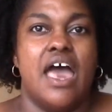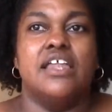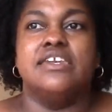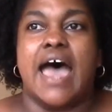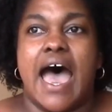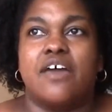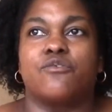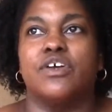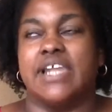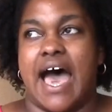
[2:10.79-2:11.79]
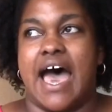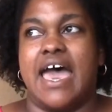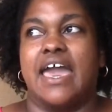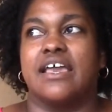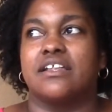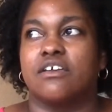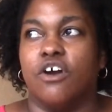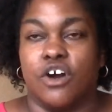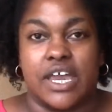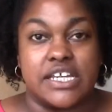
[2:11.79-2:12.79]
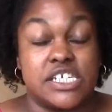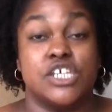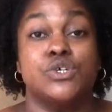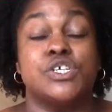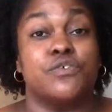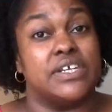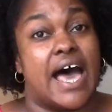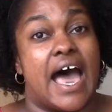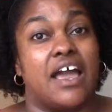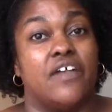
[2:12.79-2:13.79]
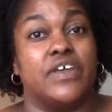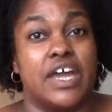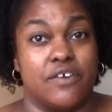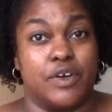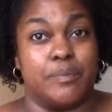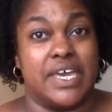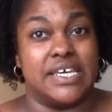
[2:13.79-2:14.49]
Not rely or continue to rely on the government.